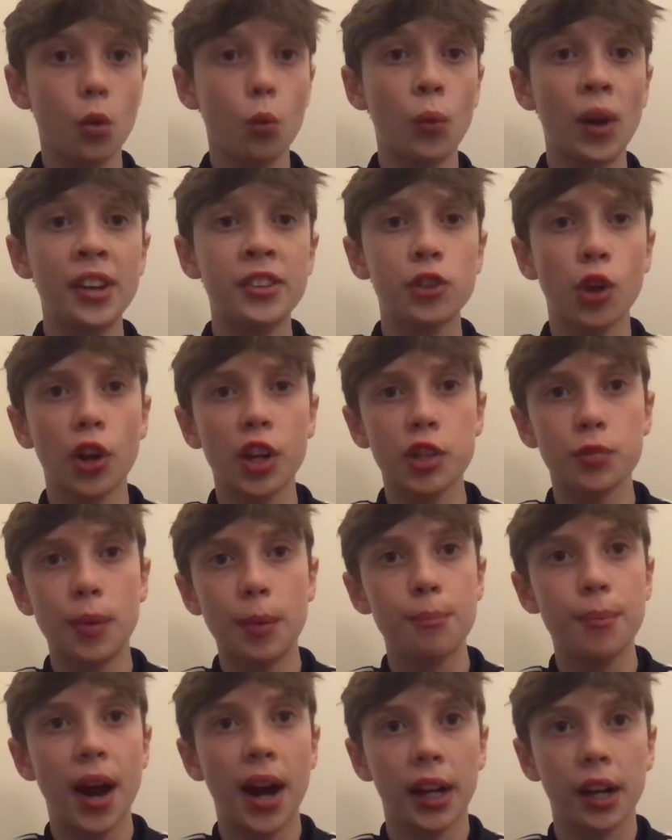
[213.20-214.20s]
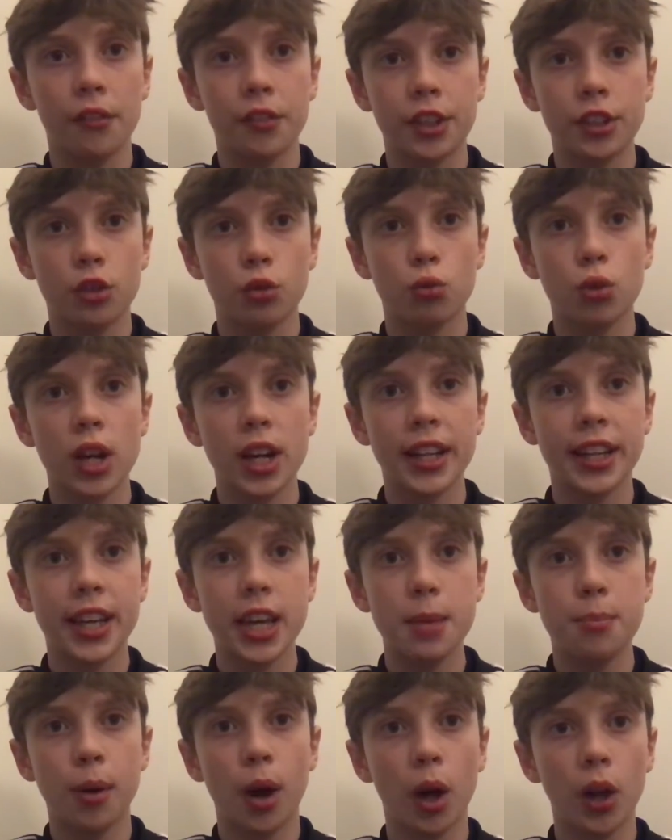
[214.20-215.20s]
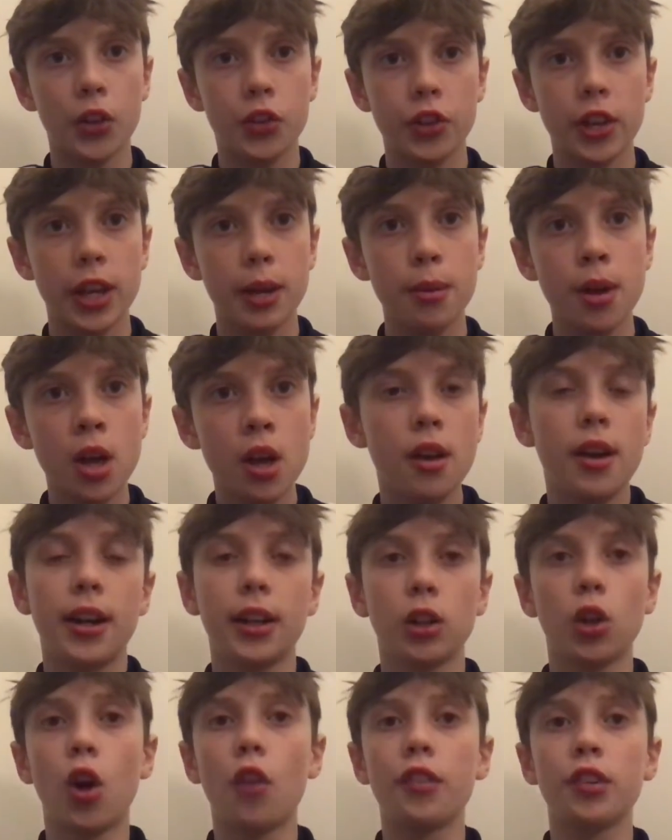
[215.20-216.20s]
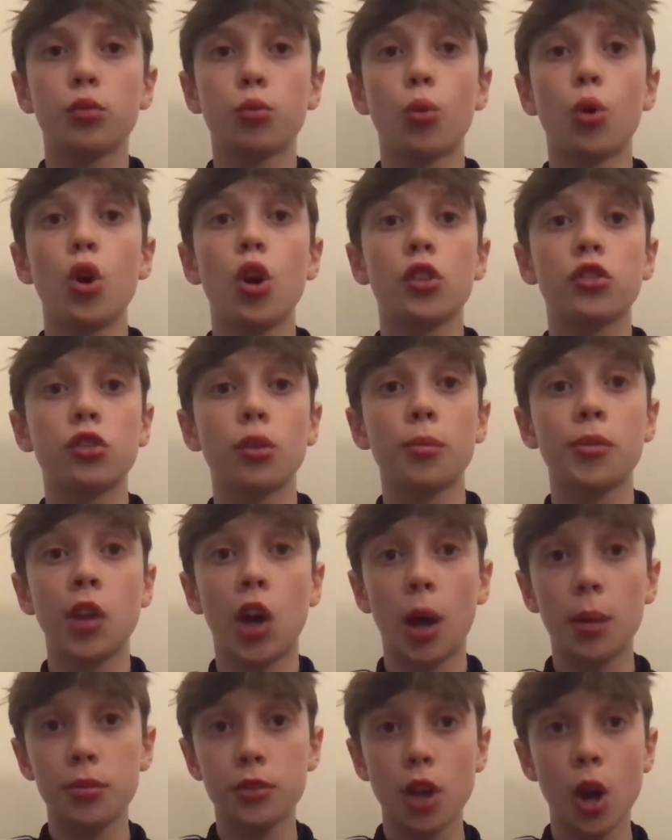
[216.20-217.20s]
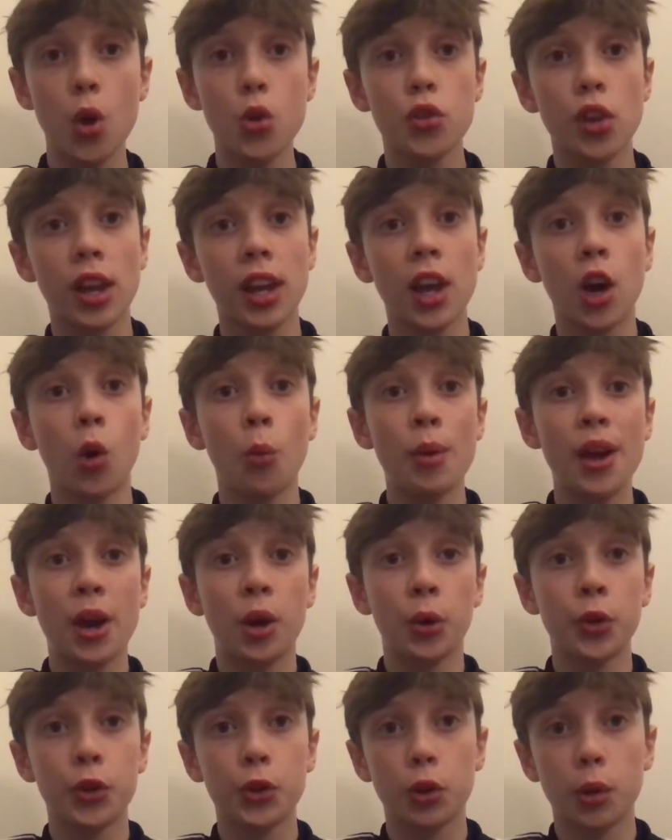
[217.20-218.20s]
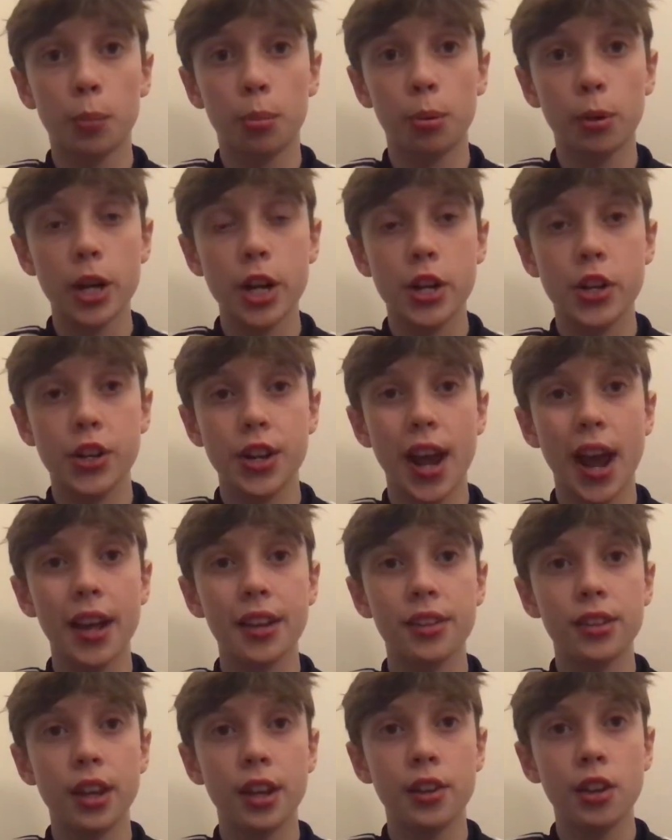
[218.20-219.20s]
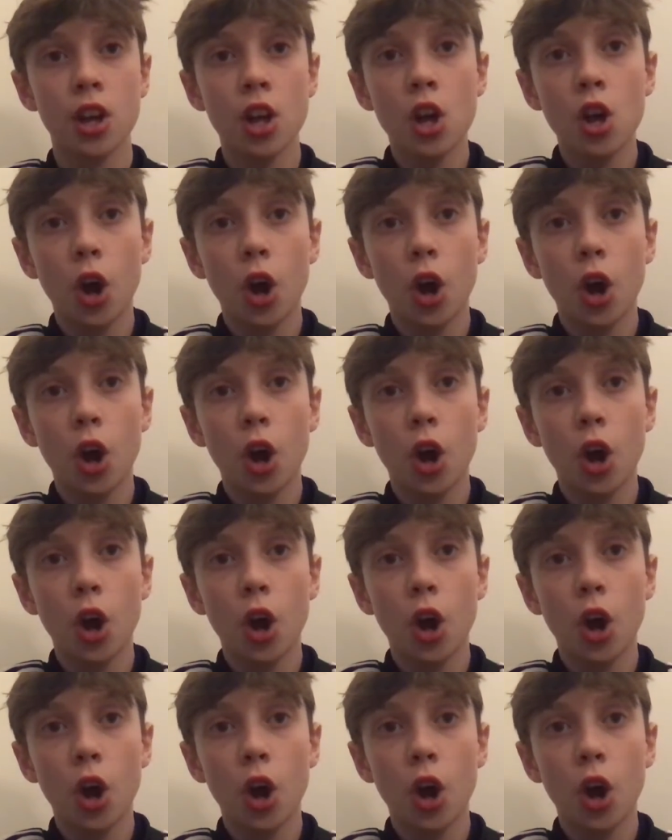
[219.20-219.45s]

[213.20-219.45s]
when Johnny's been back. I think he's a really key part of the team, and a lot of his work sometimes goes a little bit underappreciated.